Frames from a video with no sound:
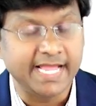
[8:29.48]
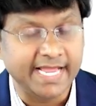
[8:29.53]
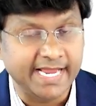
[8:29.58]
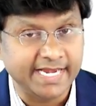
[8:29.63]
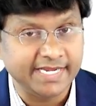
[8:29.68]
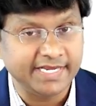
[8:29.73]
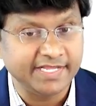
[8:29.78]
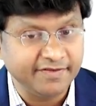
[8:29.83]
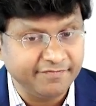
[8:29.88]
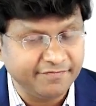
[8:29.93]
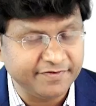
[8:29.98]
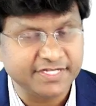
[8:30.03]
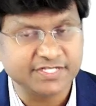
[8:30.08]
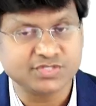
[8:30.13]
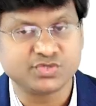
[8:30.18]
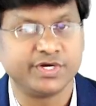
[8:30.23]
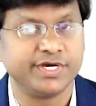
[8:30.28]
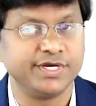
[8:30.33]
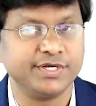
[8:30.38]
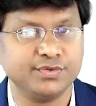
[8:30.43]
and if it
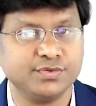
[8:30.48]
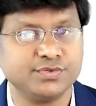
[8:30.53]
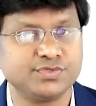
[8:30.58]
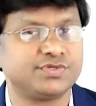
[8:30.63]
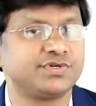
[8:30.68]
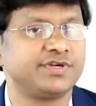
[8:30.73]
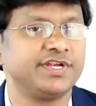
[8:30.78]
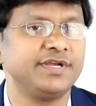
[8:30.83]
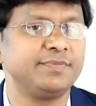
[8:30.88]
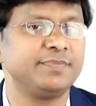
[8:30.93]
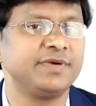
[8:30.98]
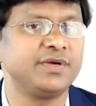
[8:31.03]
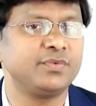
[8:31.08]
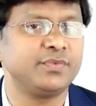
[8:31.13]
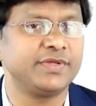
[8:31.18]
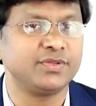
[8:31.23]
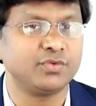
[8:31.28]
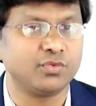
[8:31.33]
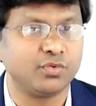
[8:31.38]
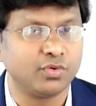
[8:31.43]
is reduced treatment
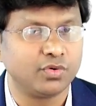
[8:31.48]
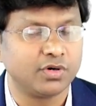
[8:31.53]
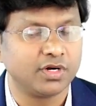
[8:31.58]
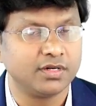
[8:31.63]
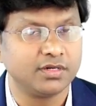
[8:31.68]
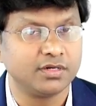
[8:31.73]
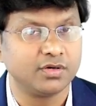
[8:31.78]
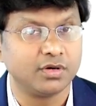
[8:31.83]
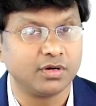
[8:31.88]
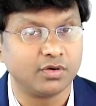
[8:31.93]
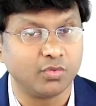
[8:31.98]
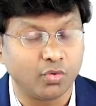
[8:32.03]
with oral